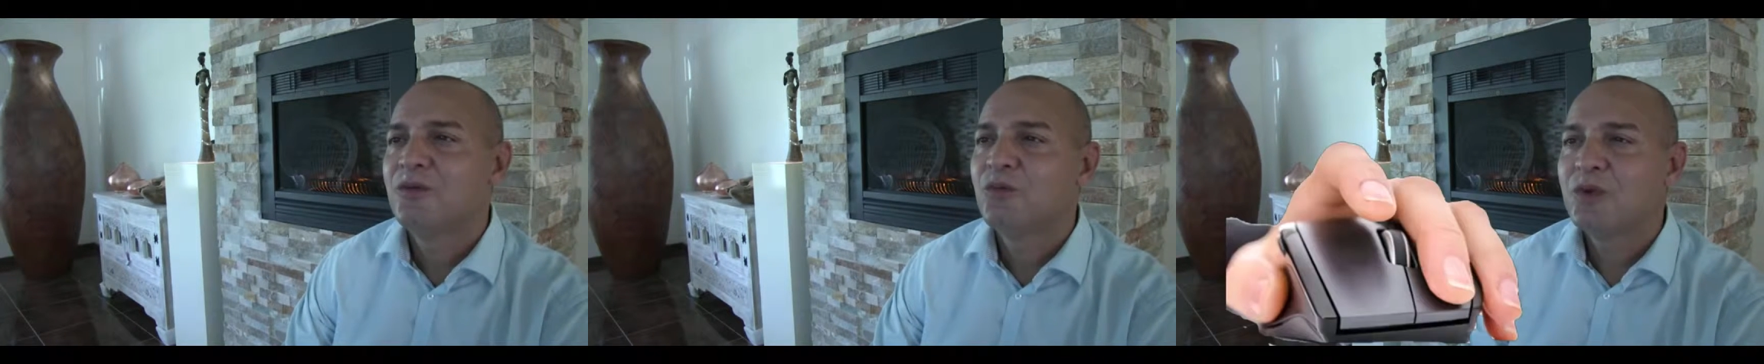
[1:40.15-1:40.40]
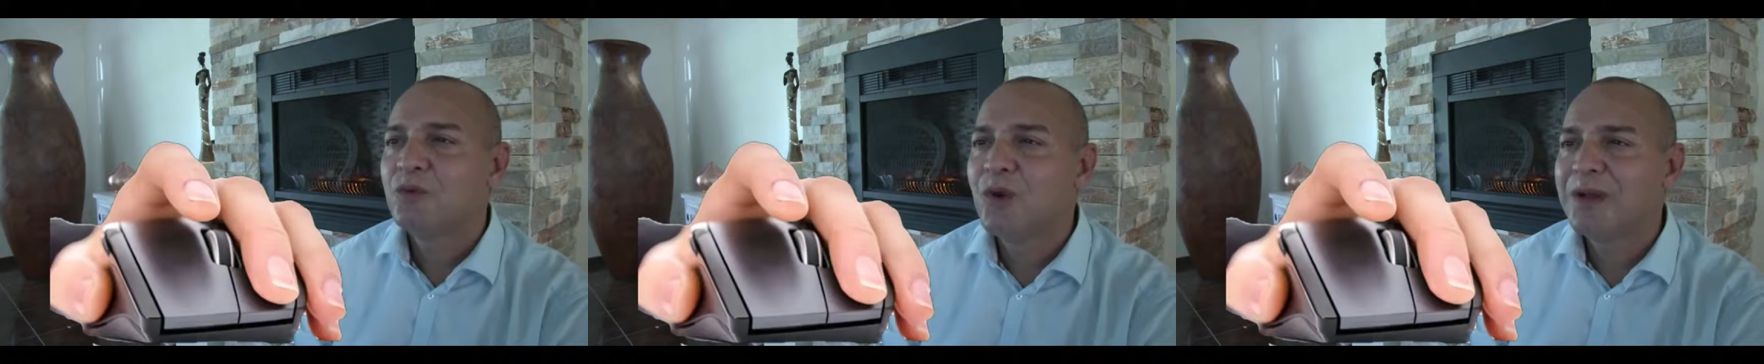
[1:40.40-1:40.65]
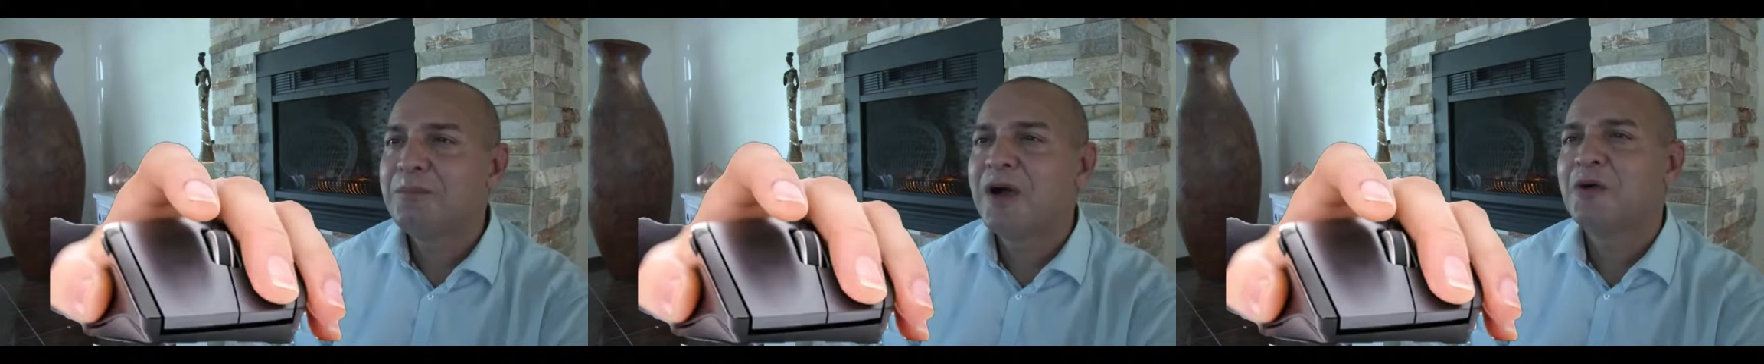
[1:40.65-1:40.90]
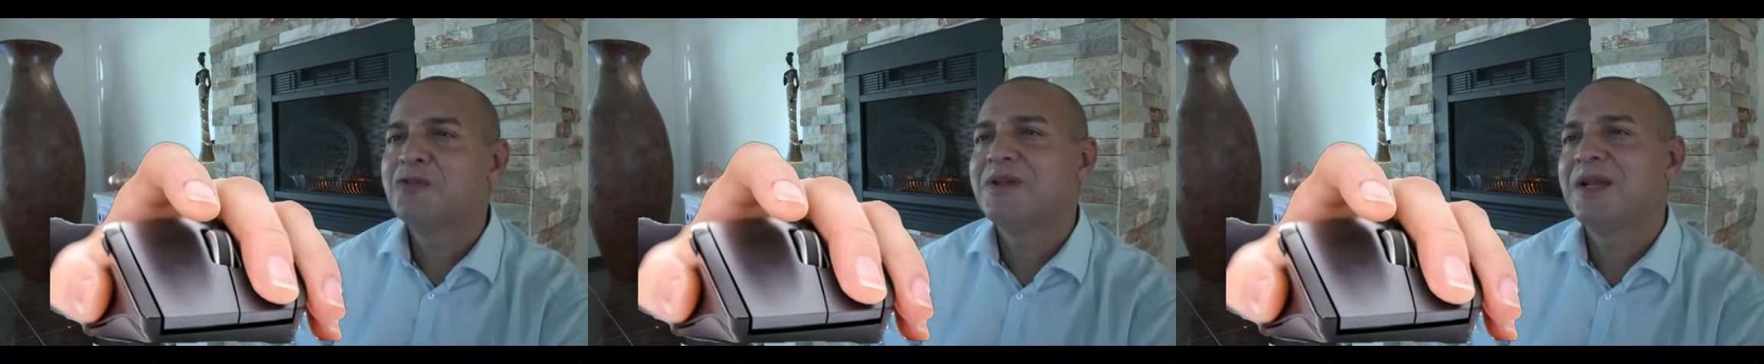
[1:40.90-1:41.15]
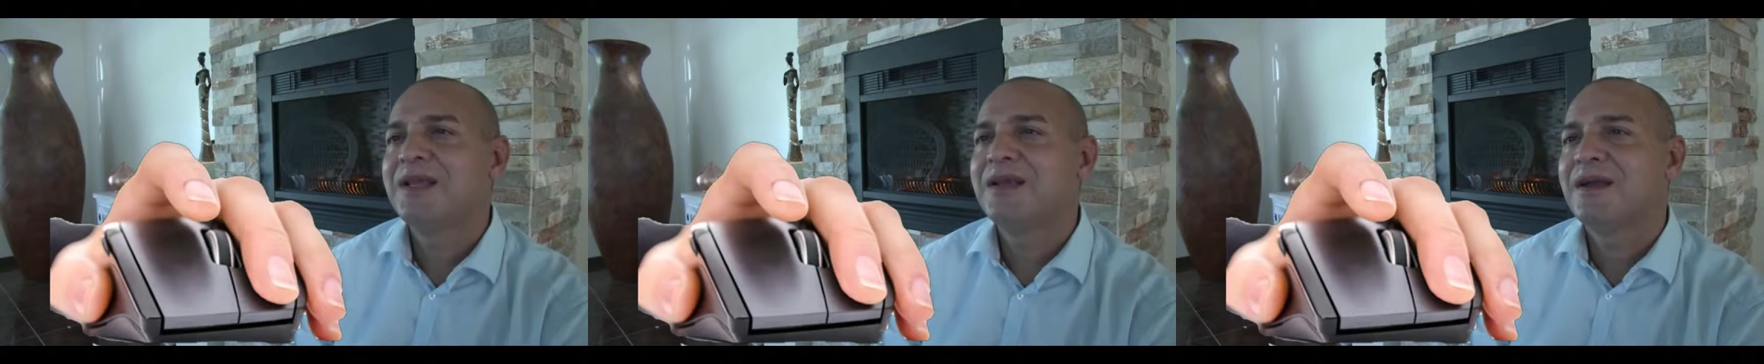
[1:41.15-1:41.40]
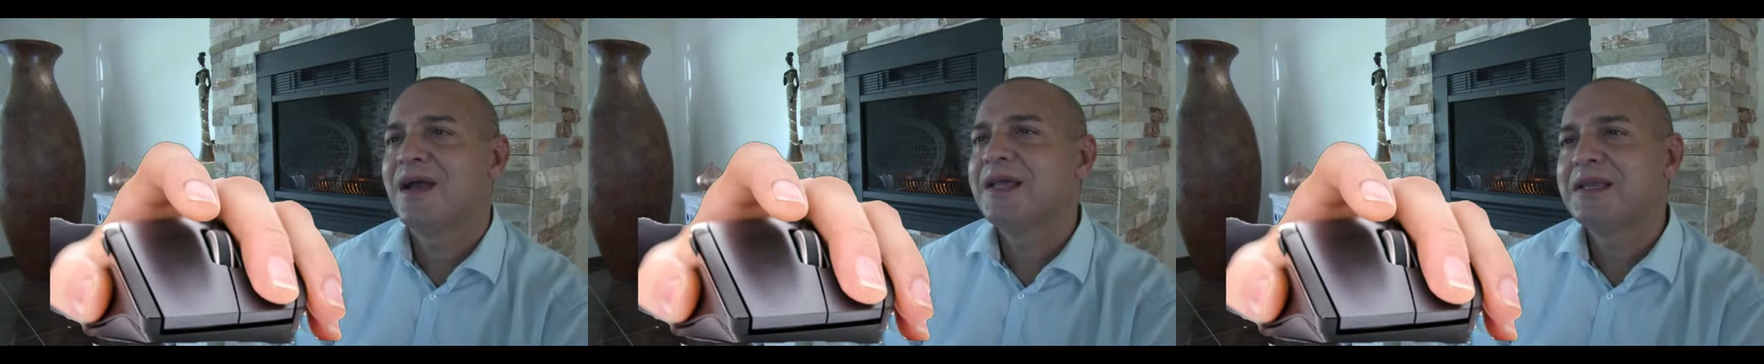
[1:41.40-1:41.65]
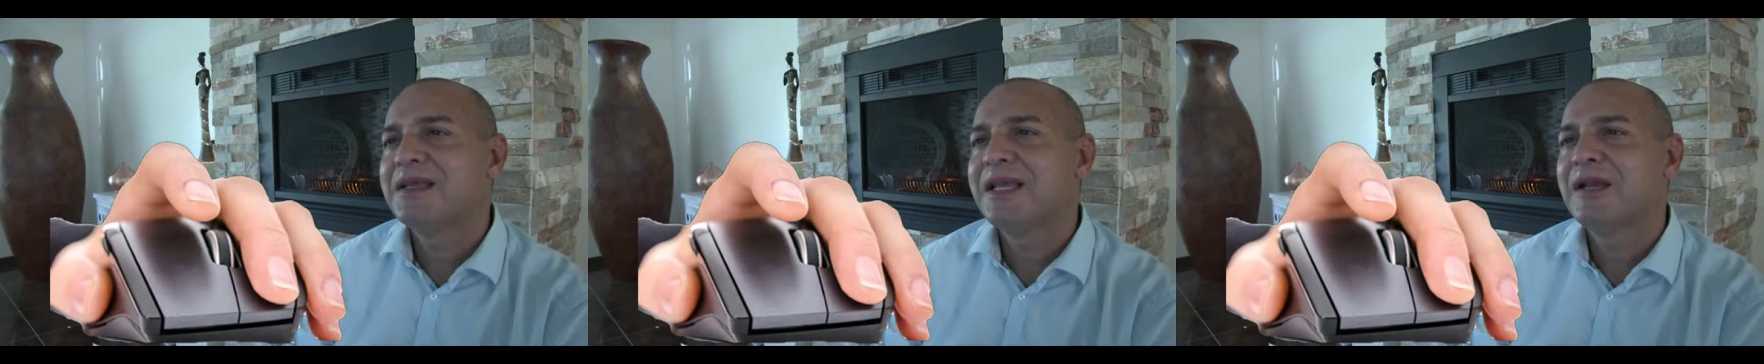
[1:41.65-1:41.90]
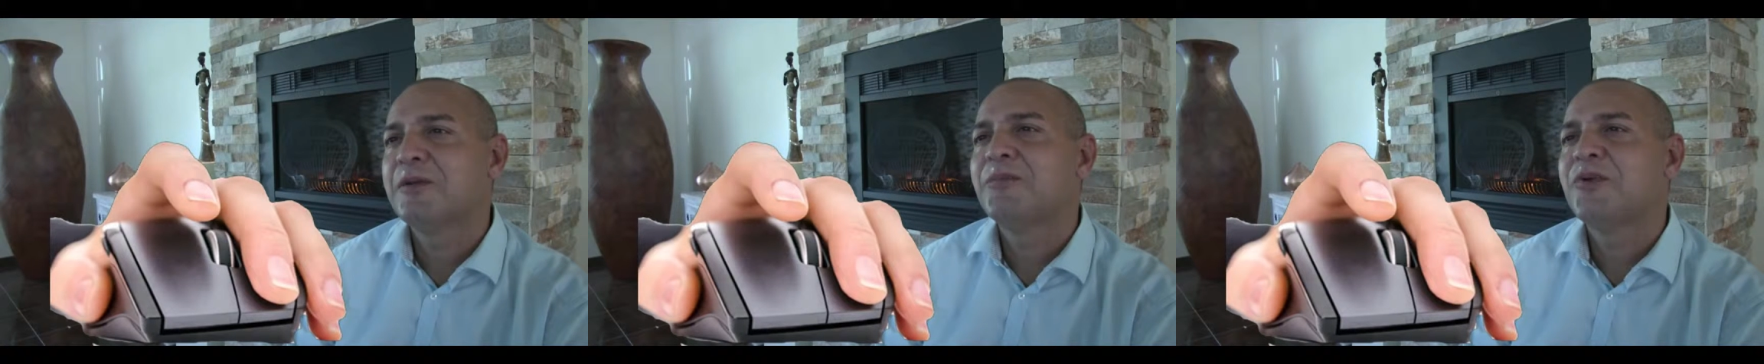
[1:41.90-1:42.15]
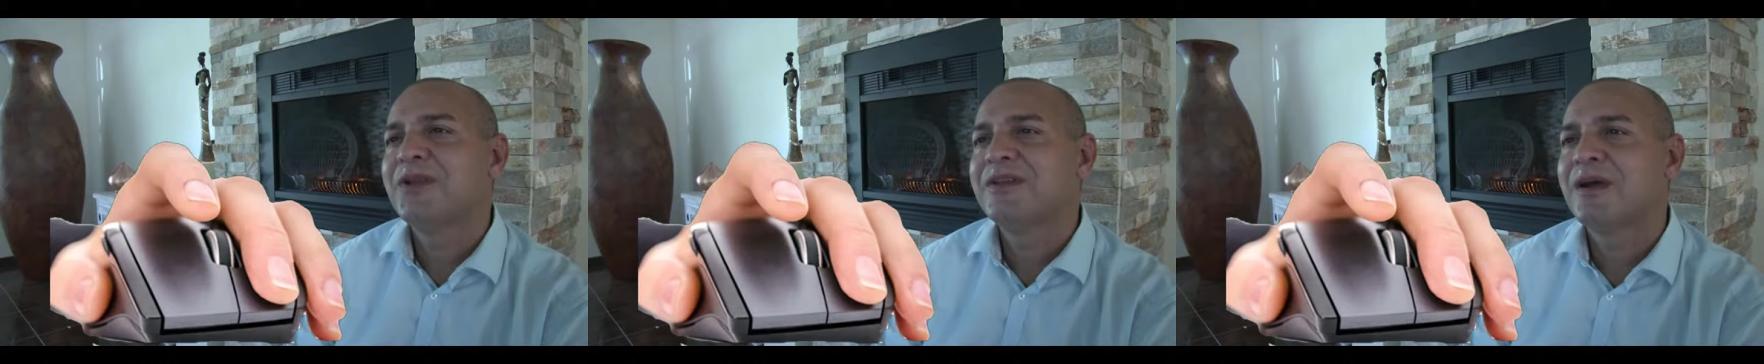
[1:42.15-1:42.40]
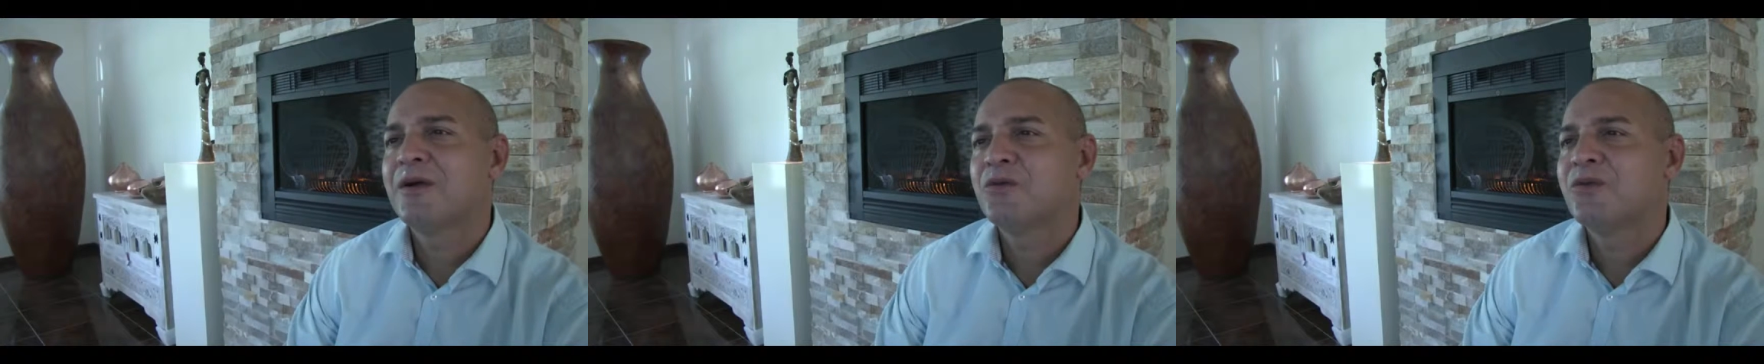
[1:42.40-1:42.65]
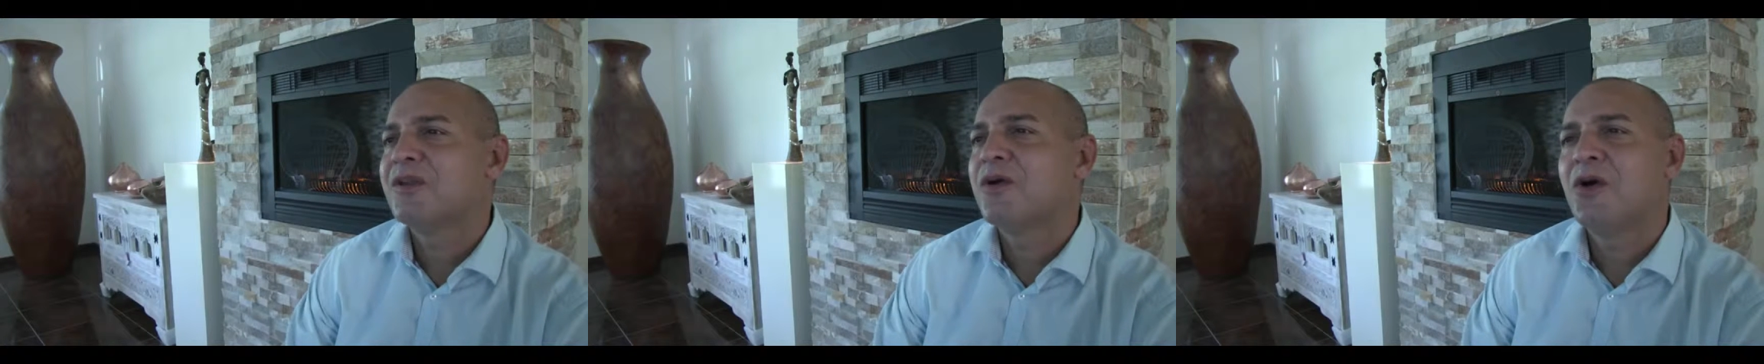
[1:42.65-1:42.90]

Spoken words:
With one mouse click, I can get a printout with